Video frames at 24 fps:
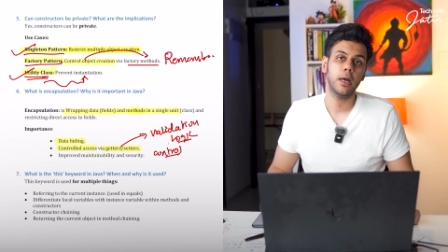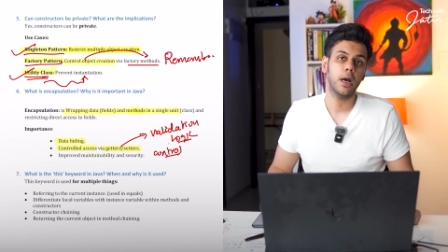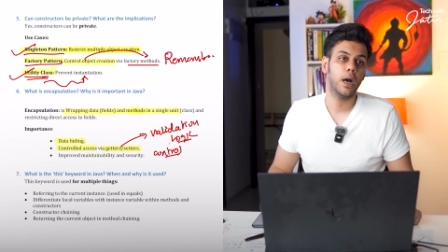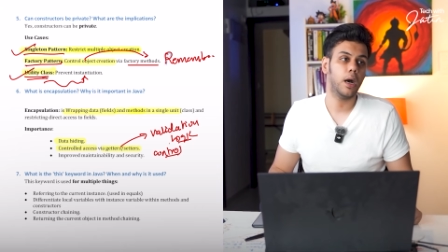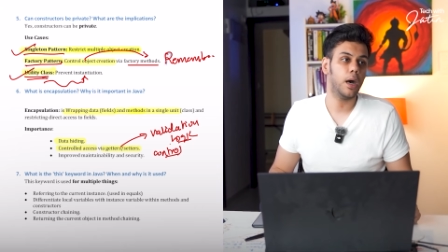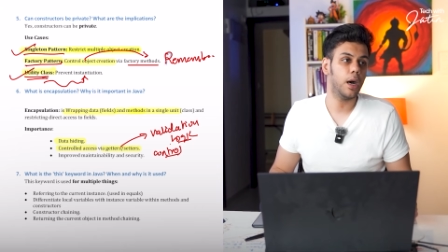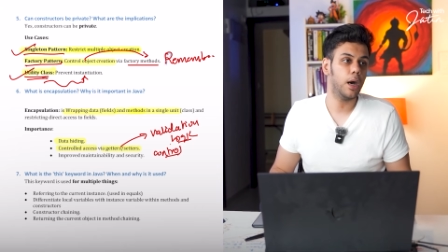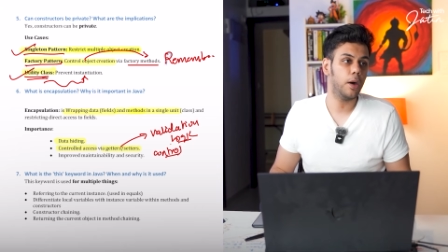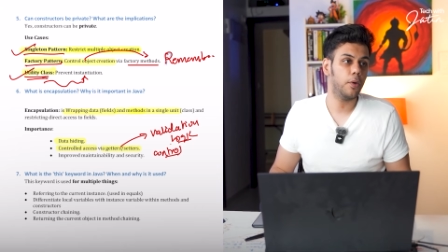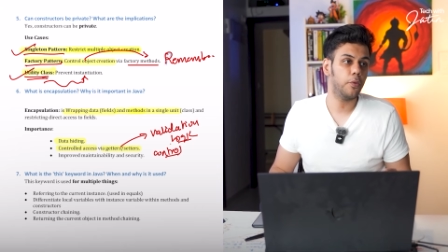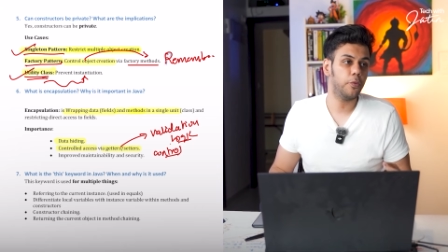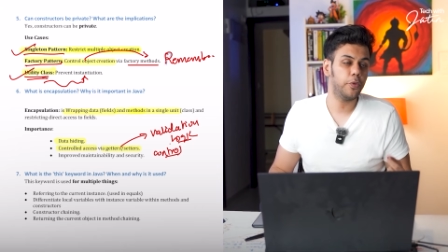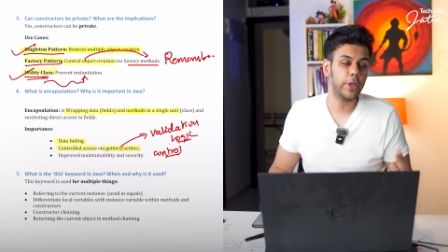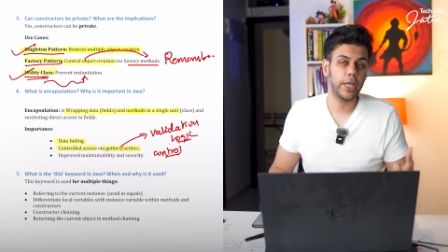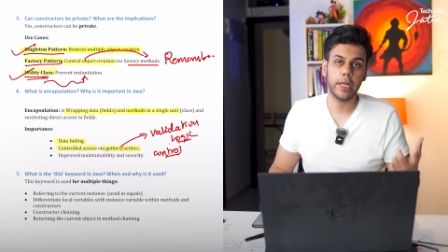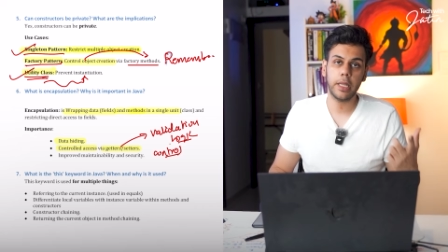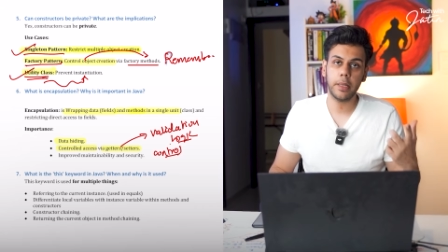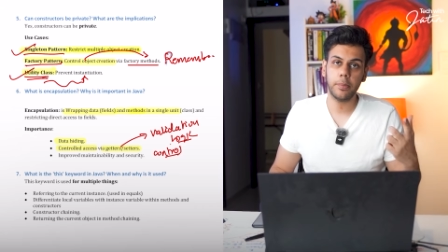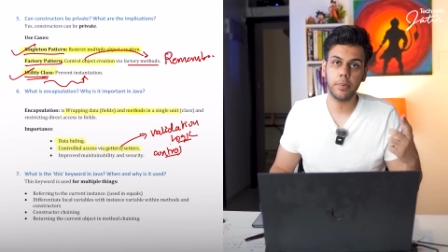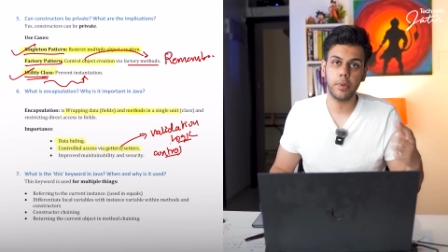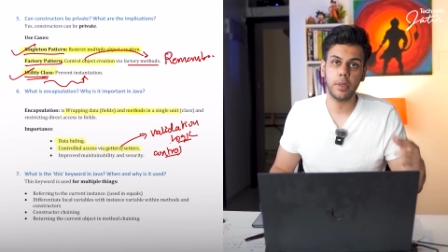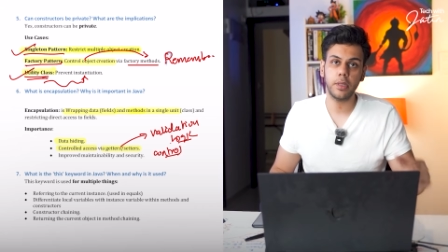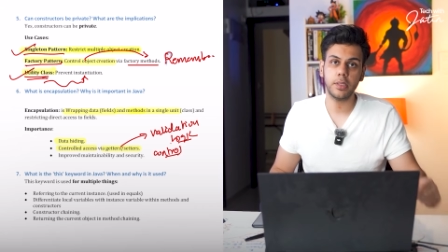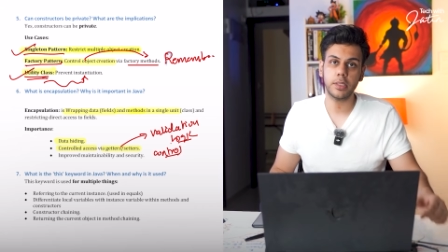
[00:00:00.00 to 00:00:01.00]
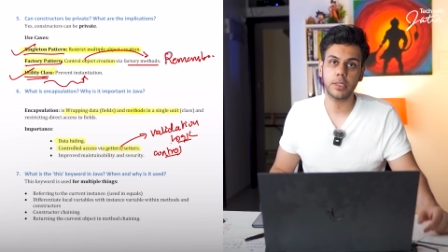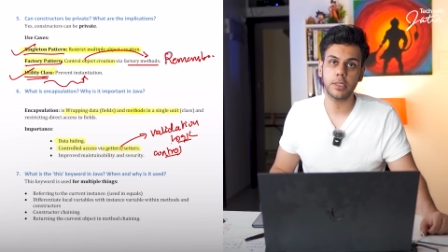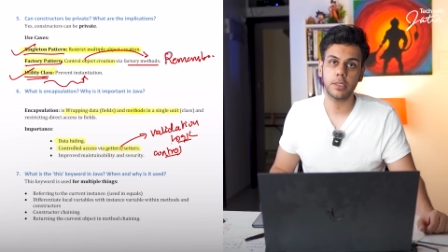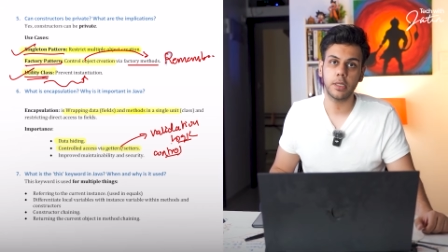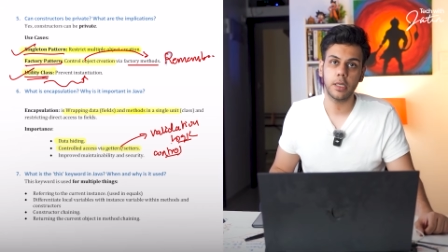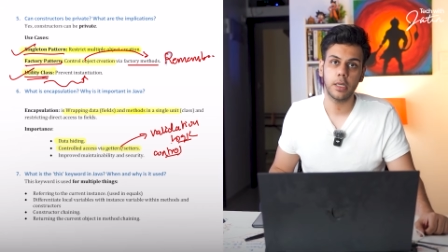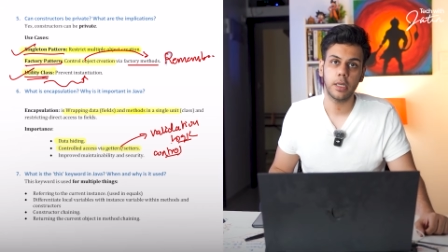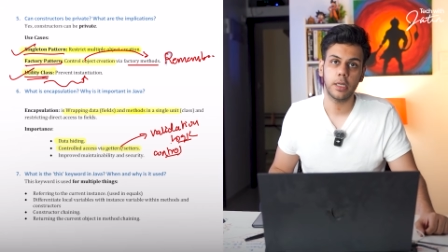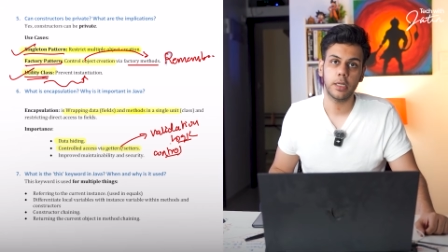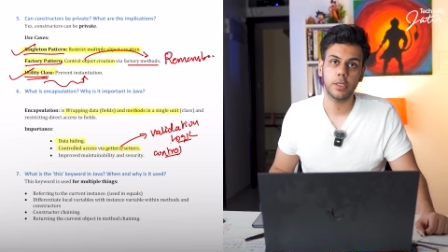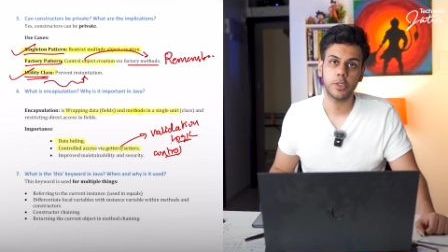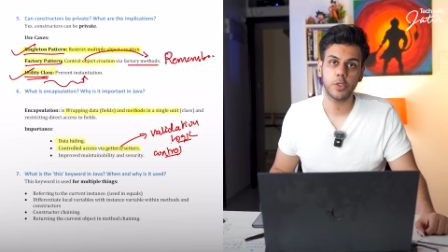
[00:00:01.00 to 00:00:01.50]
variables.
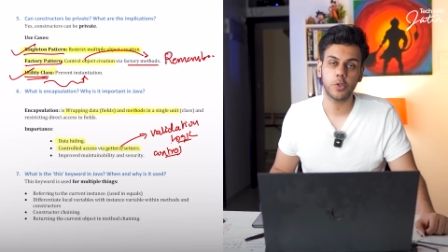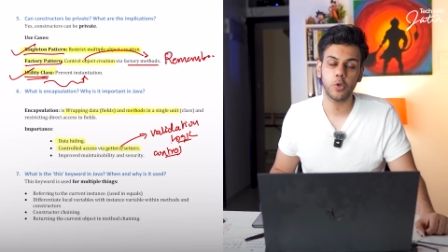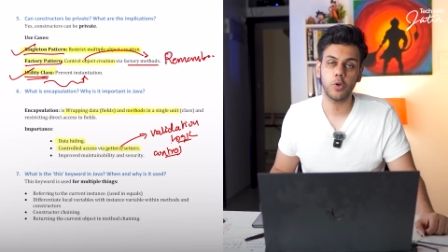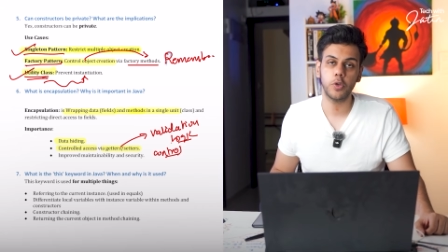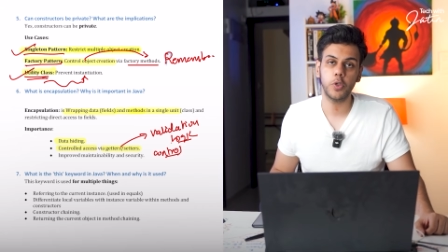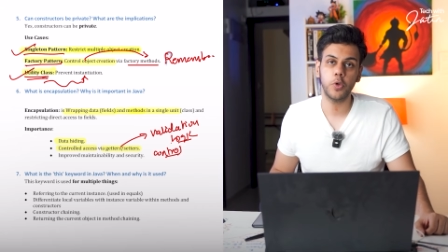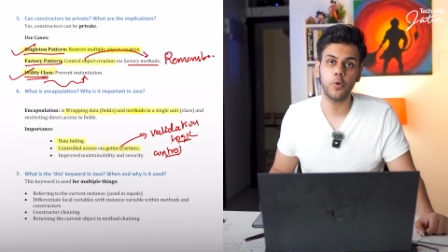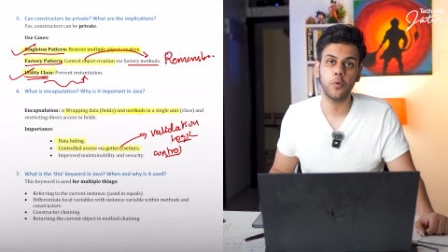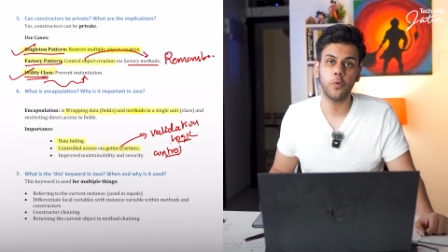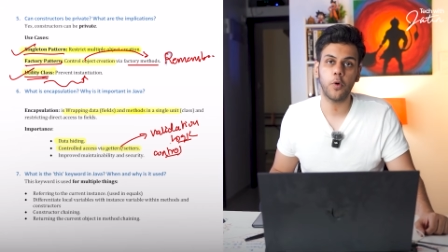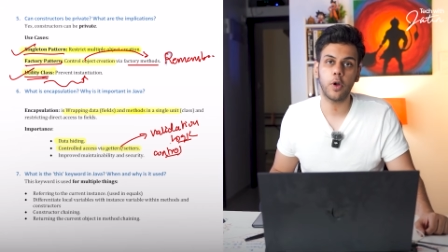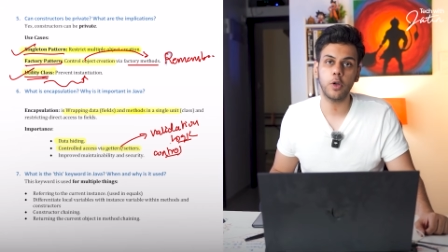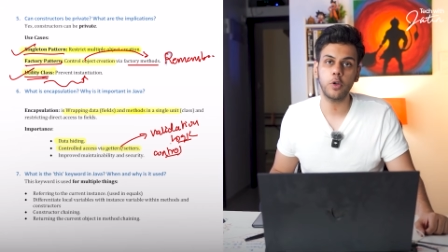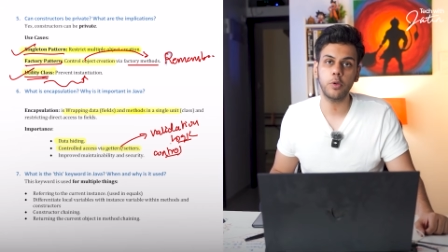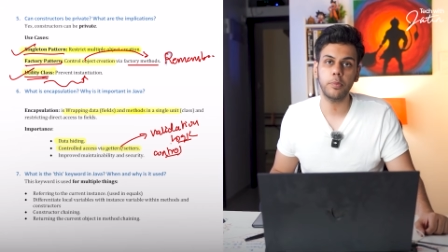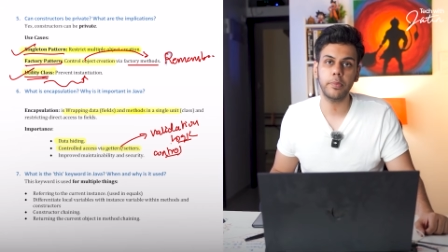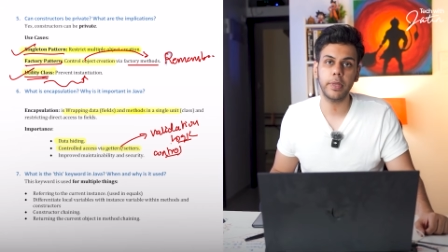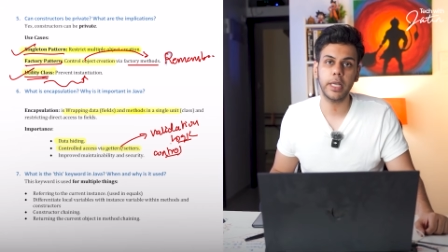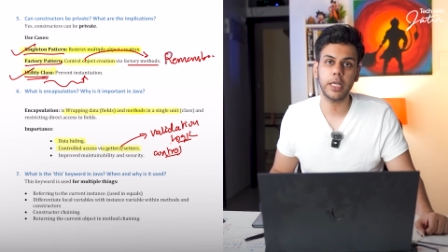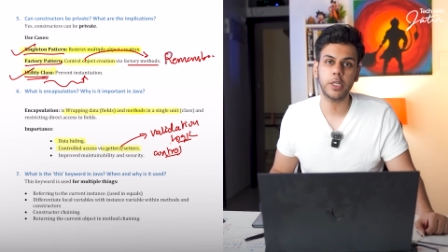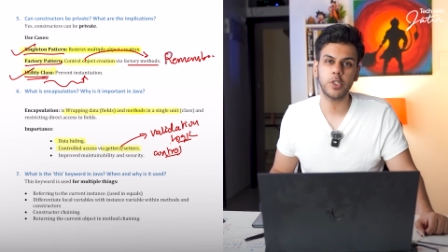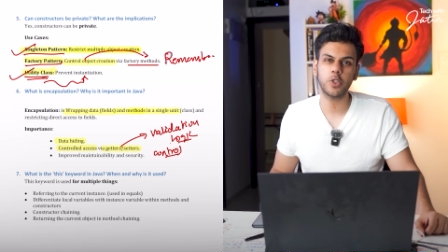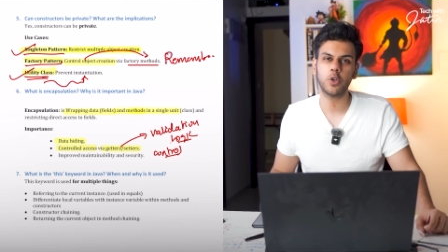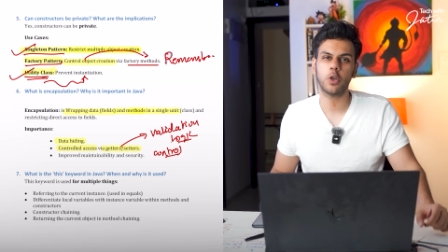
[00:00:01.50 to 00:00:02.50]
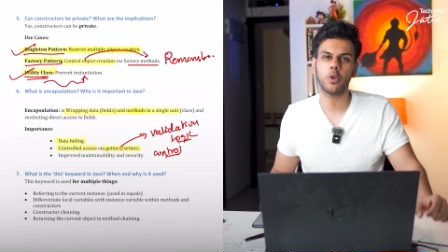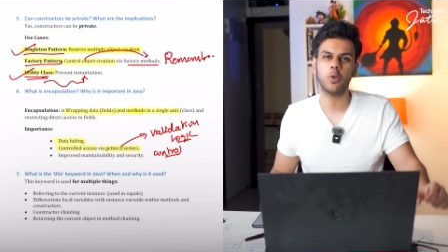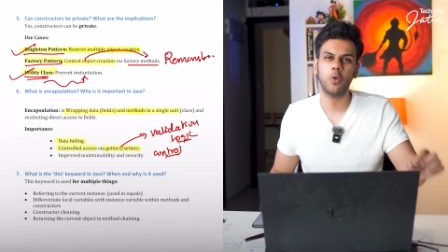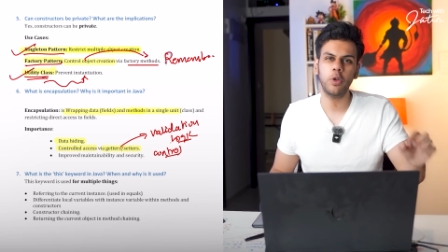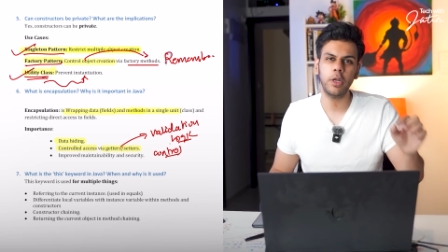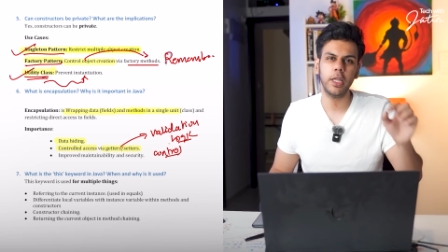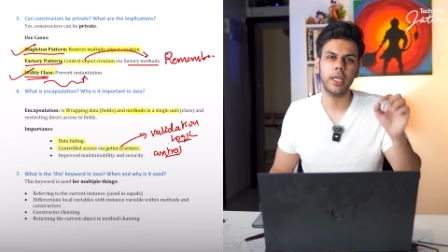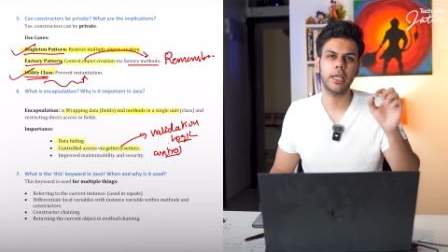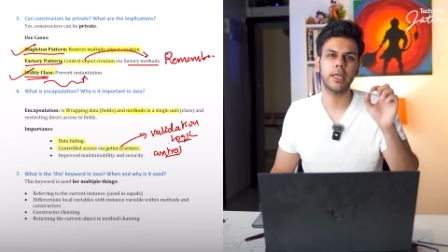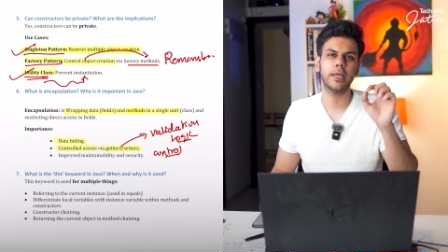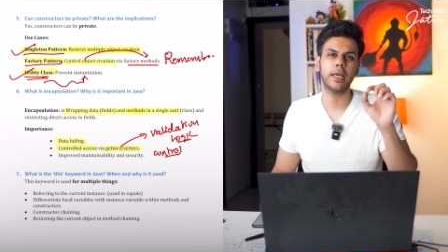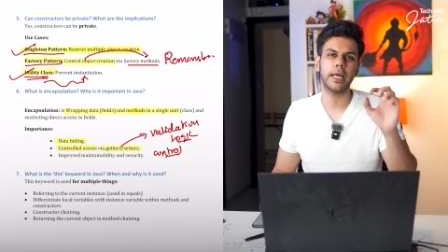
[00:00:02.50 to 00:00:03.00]
So you want to make sure
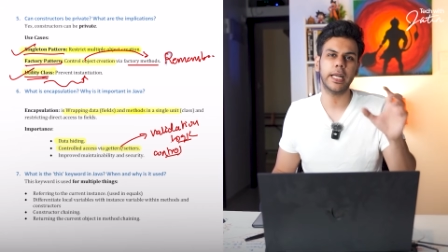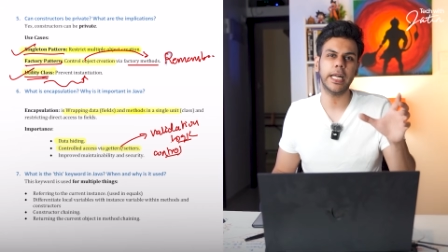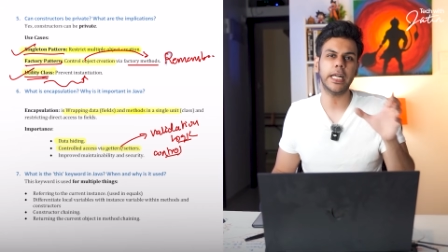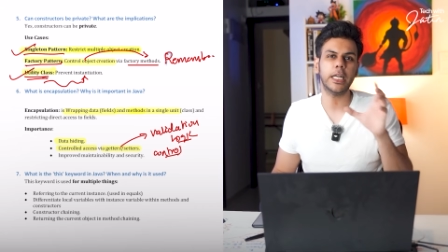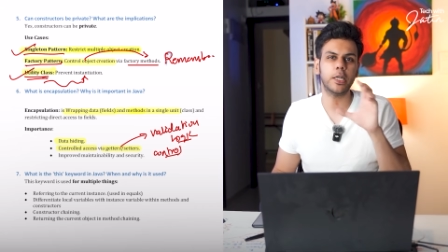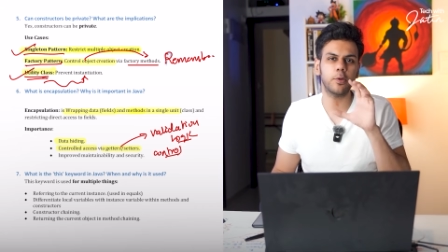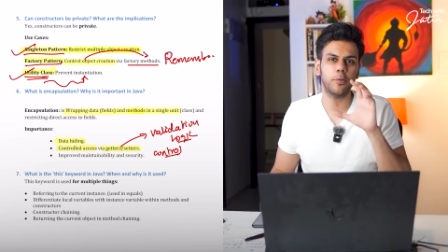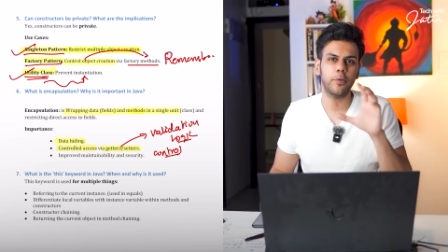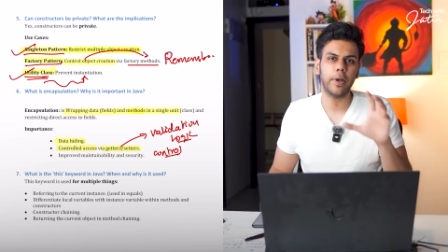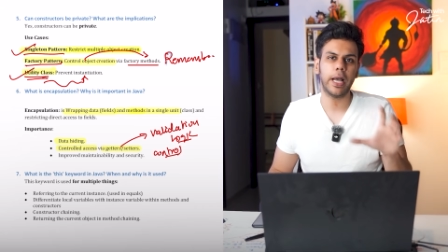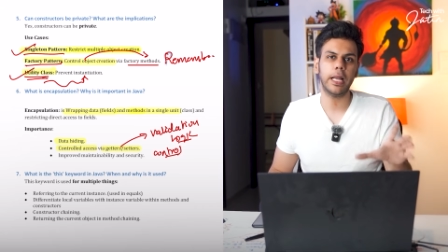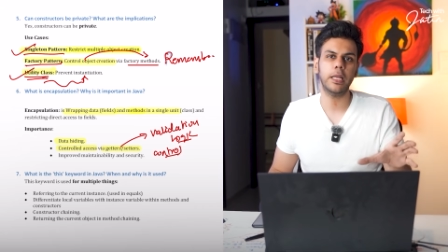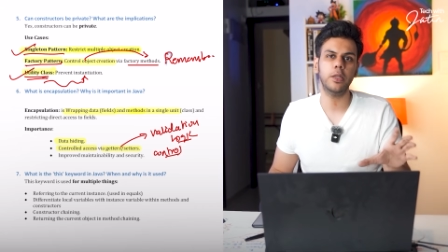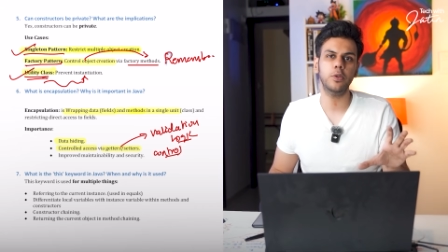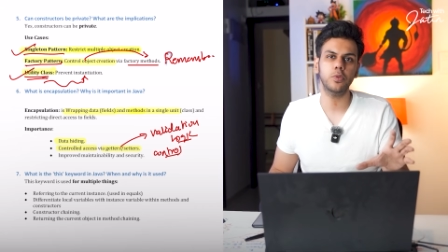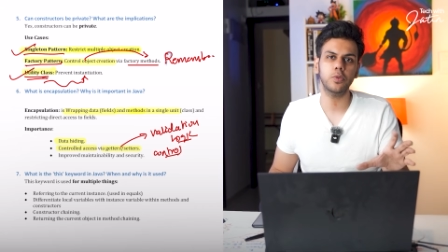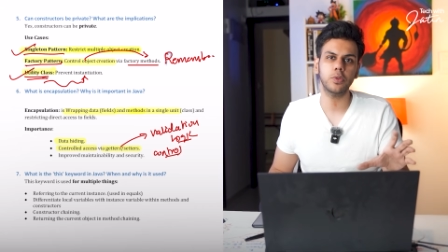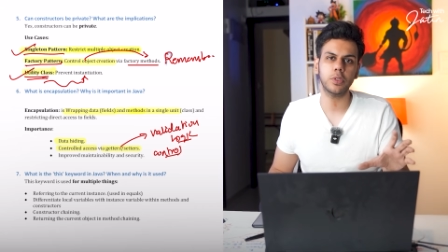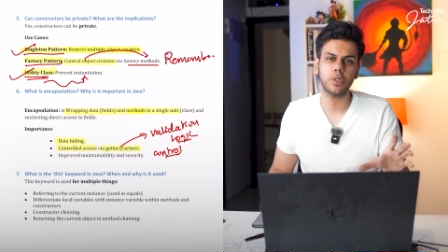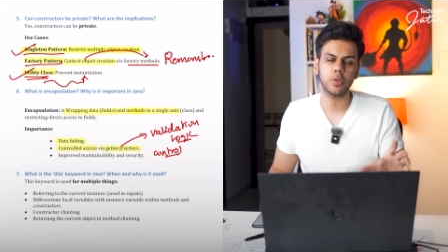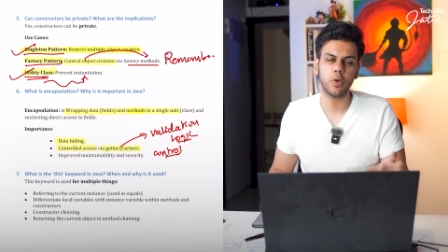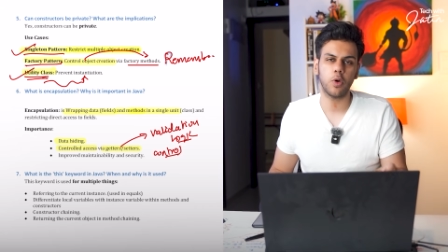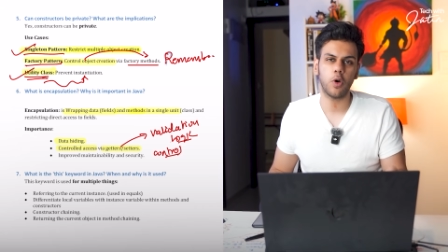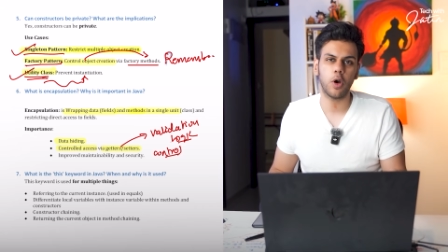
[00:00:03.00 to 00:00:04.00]
only correct values